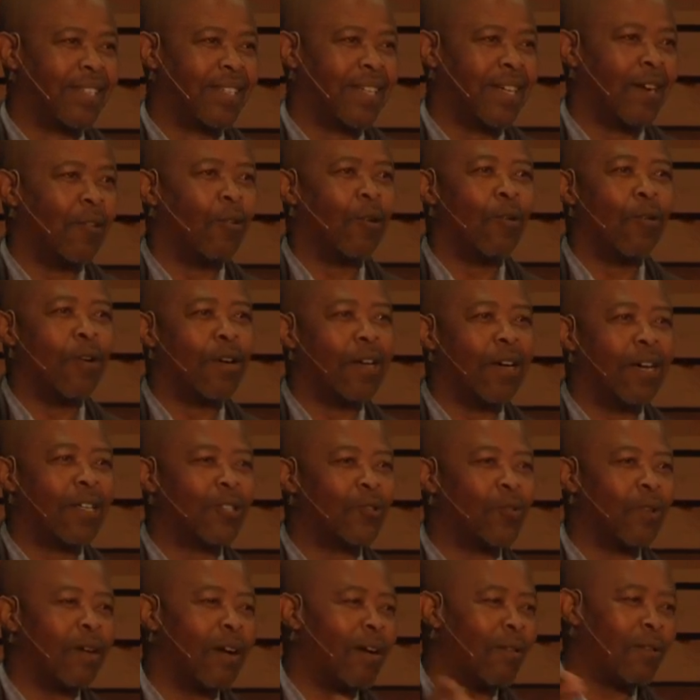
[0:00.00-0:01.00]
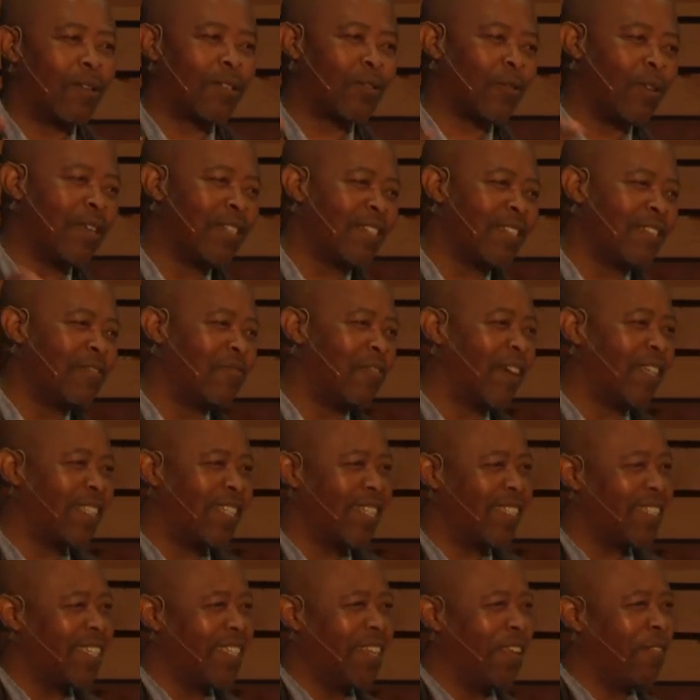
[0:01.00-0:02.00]
I was once
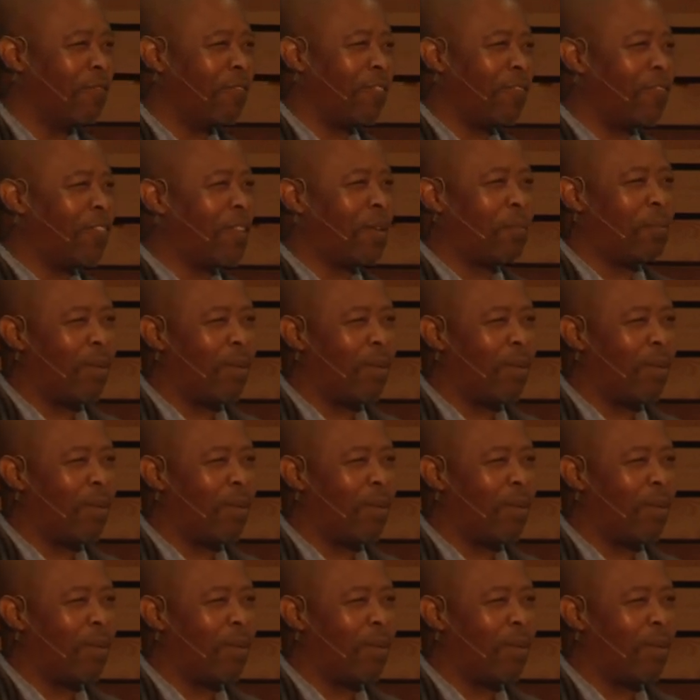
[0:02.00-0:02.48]
invited in a 50th